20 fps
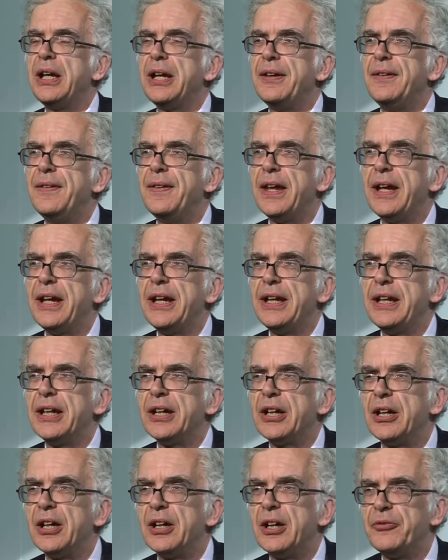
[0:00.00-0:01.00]
They
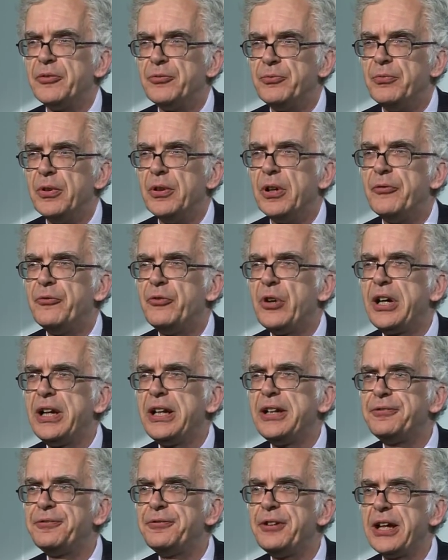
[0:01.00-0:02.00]
are very
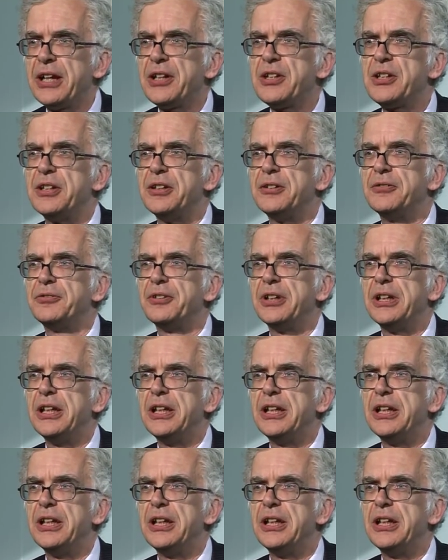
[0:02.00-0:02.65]
effective